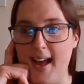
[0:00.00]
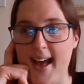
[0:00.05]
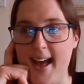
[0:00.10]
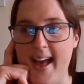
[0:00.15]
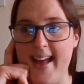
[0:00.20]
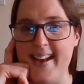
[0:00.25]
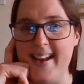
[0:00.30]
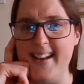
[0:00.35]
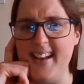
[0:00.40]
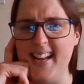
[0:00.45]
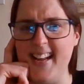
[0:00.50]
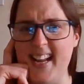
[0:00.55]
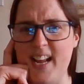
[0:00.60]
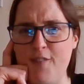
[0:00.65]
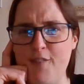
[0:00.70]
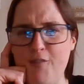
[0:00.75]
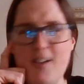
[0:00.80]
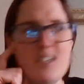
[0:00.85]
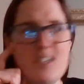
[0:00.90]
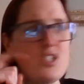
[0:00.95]
And
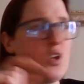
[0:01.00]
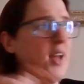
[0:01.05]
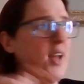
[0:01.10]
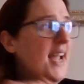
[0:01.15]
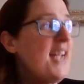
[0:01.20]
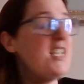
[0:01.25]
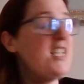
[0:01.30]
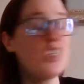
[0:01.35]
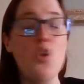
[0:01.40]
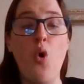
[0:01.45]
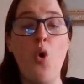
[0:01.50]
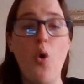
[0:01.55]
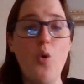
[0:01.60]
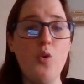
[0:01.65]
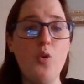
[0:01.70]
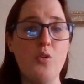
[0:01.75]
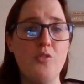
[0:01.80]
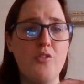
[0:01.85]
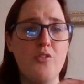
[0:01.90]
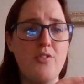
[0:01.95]
if it's
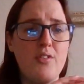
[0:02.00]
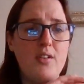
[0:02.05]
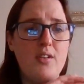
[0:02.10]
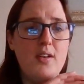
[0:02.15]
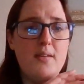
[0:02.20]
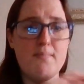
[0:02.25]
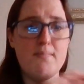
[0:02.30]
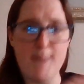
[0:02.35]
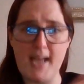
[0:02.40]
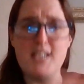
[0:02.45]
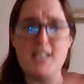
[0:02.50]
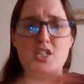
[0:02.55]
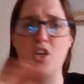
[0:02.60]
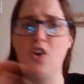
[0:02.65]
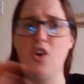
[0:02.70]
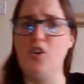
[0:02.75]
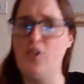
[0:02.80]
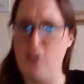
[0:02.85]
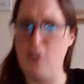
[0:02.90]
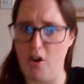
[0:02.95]
called
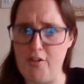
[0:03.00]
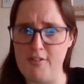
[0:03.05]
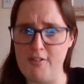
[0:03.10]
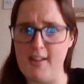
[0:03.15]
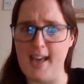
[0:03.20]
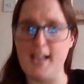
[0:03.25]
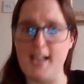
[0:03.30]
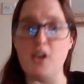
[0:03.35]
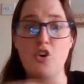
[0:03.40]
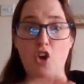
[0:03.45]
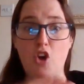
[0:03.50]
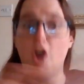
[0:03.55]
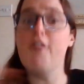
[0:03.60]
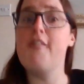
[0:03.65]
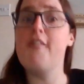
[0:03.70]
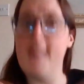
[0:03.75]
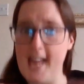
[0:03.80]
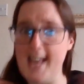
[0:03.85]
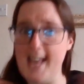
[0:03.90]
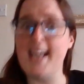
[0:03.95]
Mexican Gothic.
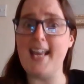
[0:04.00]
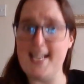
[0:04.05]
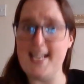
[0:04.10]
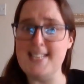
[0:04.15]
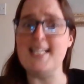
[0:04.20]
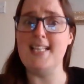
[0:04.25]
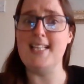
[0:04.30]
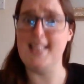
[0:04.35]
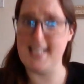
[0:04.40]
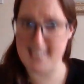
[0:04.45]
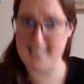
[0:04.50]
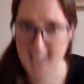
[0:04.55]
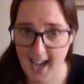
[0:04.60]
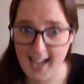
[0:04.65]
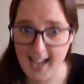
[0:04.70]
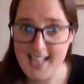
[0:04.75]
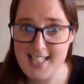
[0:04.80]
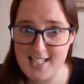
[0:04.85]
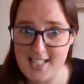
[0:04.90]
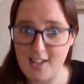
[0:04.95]
Gothic is in the
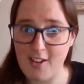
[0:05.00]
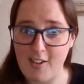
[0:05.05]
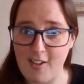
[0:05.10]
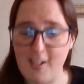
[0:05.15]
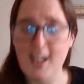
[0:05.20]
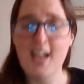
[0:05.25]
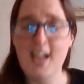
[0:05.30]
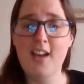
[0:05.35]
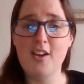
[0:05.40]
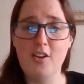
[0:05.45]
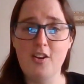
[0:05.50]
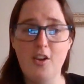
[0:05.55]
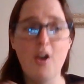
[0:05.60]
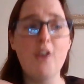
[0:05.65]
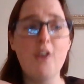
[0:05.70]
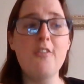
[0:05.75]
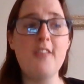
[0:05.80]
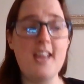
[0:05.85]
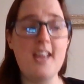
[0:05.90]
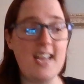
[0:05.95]
title.
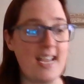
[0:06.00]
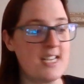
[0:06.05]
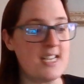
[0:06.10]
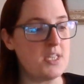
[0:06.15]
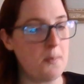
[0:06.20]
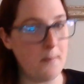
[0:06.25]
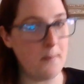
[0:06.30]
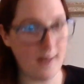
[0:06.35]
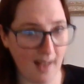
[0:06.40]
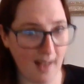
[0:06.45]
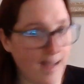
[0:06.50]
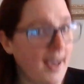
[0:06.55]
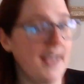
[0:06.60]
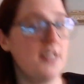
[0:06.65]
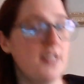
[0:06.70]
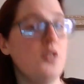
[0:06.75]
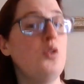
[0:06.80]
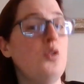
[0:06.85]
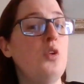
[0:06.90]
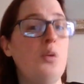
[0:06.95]
Gothic is
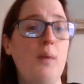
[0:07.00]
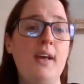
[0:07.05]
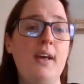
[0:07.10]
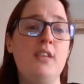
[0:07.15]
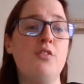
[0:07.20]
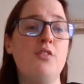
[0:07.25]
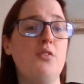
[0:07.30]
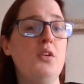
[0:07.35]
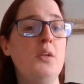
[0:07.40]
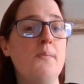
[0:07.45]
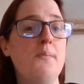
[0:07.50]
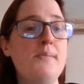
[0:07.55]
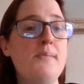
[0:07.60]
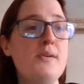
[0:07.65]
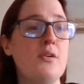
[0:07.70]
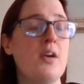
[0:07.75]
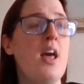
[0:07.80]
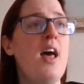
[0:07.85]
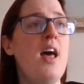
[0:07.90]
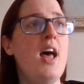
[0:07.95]
implied all the way through the
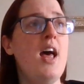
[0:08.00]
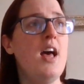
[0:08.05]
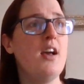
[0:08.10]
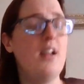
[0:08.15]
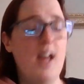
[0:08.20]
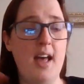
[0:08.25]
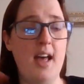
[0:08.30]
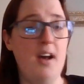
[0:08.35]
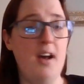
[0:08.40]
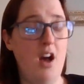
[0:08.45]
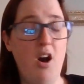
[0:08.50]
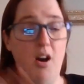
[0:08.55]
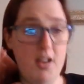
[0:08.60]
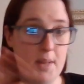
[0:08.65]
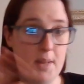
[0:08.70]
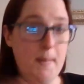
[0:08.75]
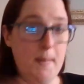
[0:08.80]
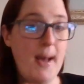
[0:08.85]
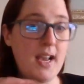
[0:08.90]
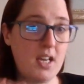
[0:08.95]
book,
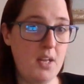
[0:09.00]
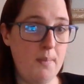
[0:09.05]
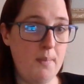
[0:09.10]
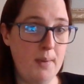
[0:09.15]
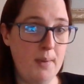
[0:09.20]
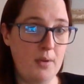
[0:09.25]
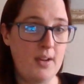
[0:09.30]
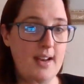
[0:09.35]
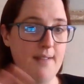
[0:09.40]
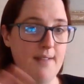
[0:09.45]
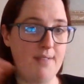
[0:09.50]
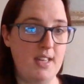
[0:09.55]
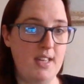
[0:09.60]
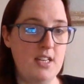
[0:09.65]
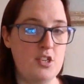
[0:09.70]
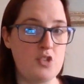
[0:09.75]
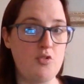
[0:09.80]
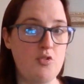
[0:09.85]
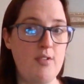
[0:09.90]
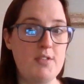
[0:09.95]
the back of the book and
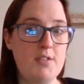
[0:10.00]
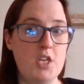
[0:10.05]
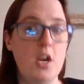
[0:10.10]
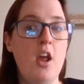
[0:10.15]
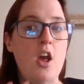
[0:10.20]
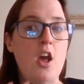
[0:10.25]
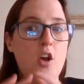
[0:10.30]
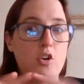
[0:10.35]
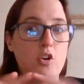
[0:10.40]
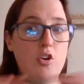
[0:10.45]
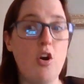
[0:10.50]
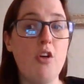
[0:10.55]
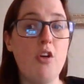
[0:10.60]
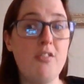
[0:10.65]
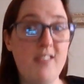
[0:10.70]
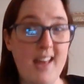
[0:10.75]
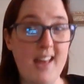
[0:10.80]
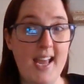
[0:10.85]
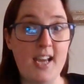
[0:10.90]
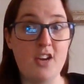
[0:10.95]
everything, description.
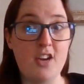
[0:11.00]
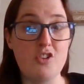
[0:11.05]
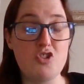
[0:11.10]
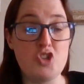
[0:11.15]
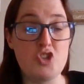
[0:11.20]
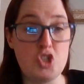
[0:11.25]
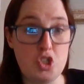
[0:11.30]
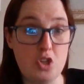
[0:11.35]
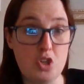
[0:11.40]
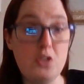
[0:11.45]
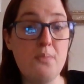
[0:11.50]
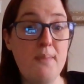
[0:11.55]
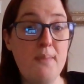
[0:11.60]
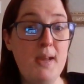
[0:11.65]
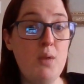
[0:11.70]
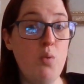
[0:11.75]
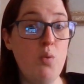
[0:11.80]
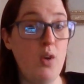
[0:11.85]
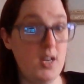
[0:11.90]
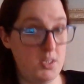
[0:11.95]
Gothic should
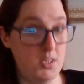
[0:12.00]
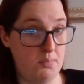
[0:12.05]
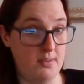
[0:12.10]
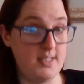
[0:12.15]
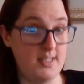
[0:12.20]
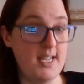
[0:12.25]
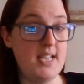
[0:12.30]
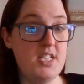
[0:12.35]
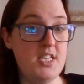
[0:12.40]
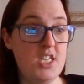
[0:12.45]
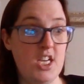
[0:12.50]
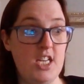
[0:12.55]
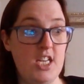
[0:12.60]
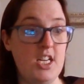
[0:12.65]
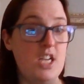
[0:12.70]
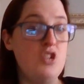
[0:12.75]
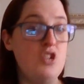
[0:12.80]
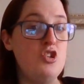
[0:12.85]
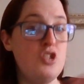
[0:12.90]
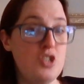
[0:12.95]
be what is presented
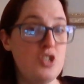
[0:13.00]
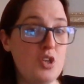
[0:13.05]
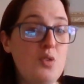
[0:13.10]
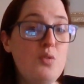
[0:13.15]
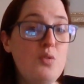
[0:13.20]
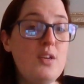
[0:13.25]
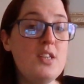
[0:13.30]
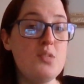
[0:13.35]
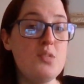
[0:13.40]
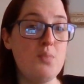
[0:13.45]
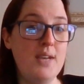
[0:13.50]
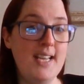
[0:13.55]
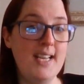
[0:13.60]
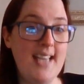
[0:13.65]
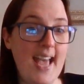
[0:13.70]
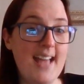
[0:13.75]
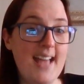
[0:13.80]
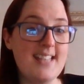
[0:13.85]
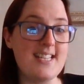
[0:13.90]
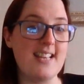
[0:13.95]
as soon as we
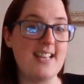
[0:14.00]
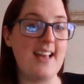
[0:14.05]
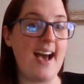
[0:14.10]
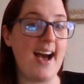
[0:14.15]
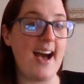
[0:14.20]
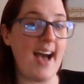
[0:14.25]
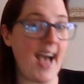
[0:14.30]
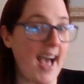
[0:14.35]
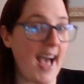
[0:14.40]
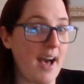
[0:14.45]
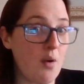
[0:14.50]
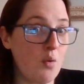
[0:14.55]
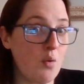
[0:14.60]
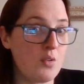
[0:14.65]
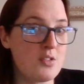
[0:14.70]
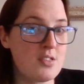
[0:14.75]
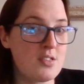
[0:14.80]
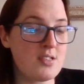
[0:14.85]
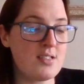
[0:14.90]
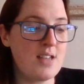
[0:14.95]
get to that
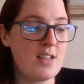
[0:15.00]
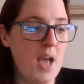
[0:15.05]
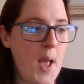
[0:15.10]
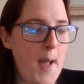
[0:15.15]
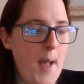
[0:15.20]
house.